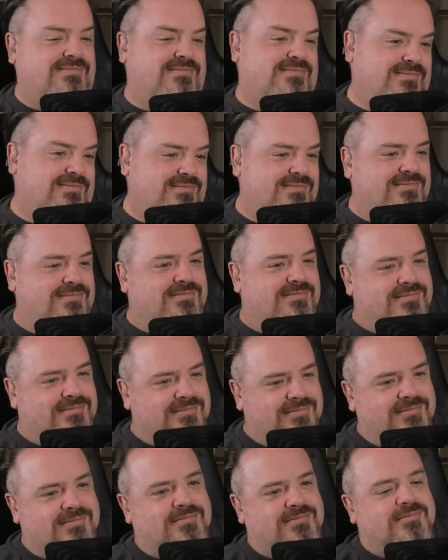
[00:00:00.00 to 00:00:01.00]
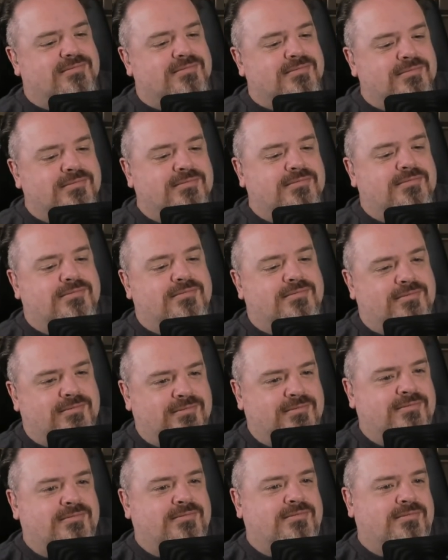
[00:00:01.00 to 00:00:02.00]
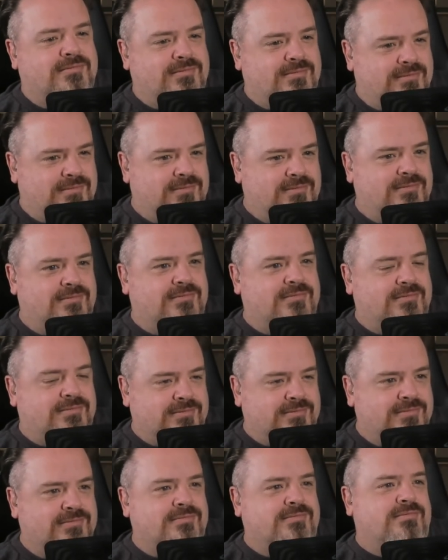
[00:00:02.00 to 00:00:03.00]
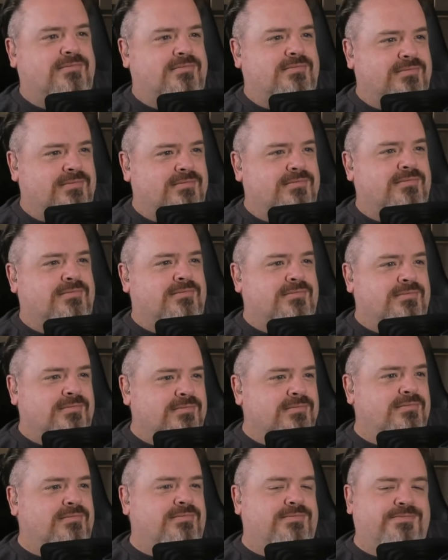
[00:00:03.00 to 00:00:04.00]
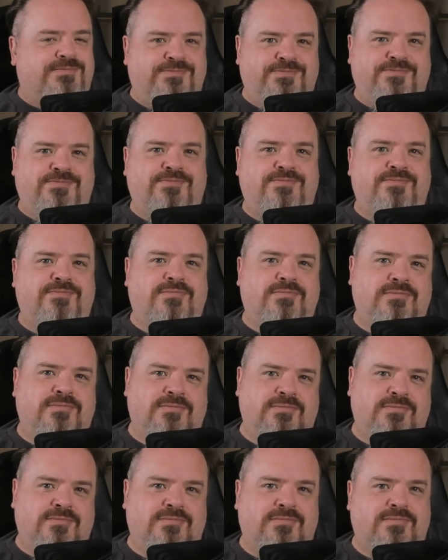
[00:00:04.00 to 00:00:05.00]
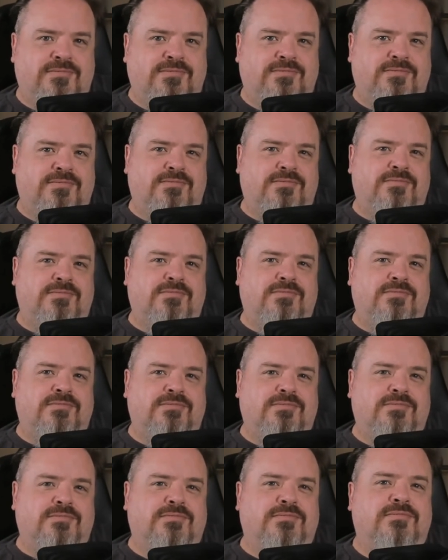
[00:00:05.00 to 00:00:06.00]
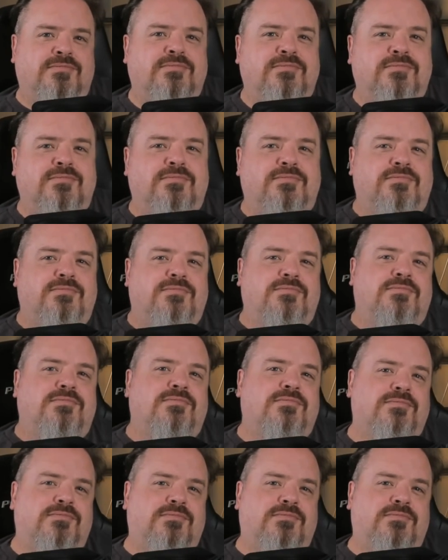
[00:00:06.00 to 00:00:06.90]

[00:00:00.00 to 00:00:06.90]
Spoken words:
(silent)